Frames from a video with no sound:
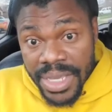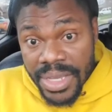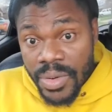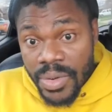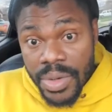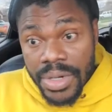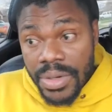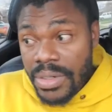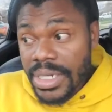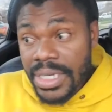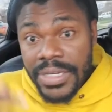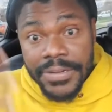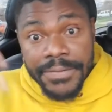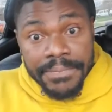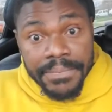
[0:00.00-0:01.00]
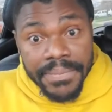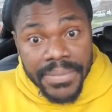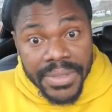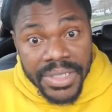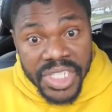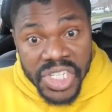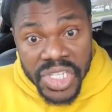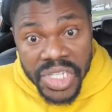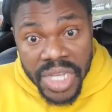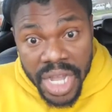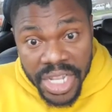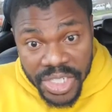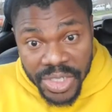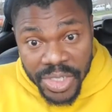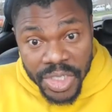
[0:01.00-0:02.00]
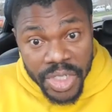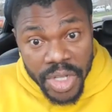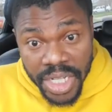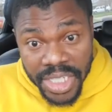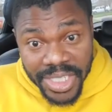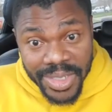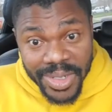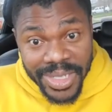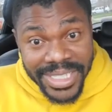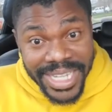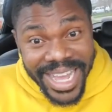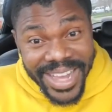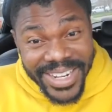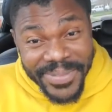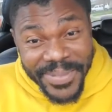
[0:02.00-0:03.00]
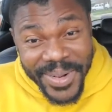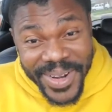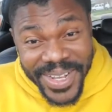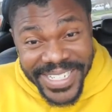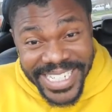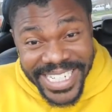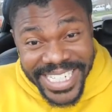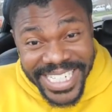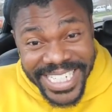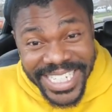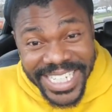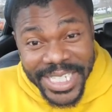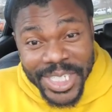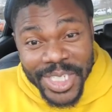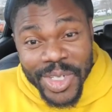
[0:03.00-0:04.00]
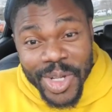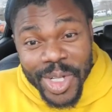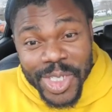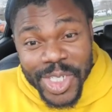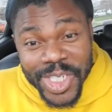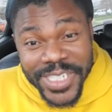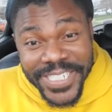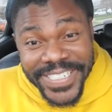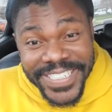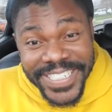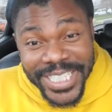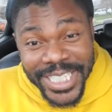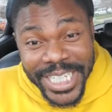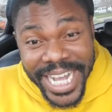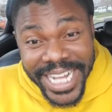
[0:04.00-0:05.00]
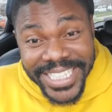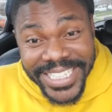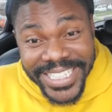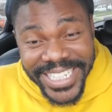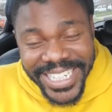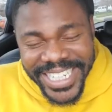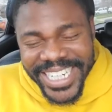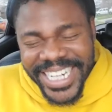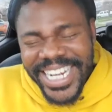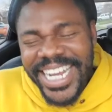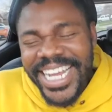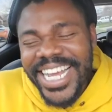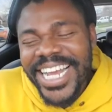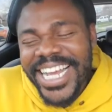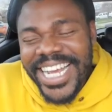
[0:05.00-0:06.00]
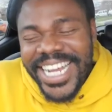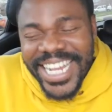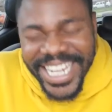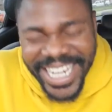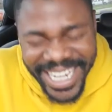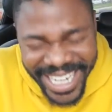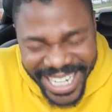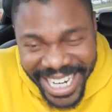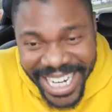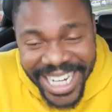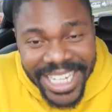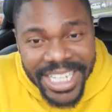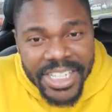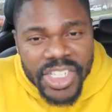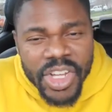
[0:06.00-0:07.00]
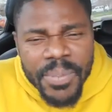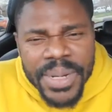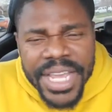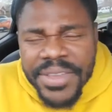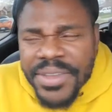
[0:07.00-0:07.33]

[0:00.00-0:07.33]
Some days you guys are going to see videos of me going on the yacht. Is that how they pronounce it? Yacht.